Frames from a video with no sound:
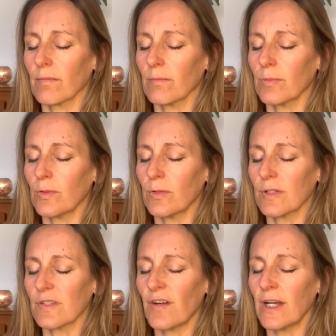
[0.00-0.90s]

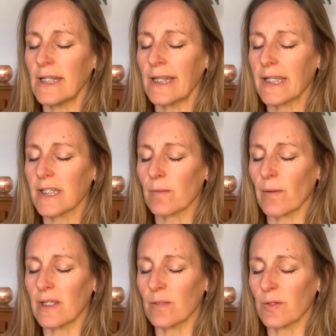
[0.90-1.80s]
Pause, finding that
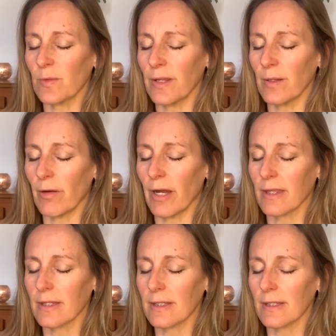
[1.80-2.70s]
space between the breaths.
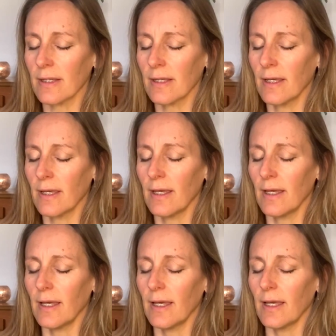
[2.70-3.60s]

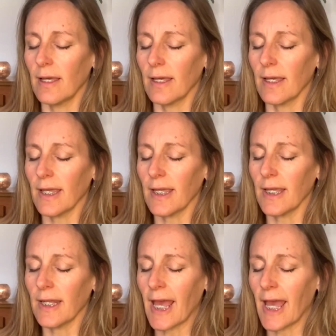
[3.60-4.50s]

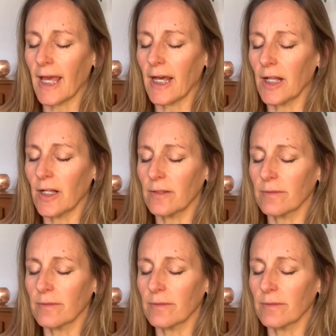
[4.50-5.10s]
Inhale.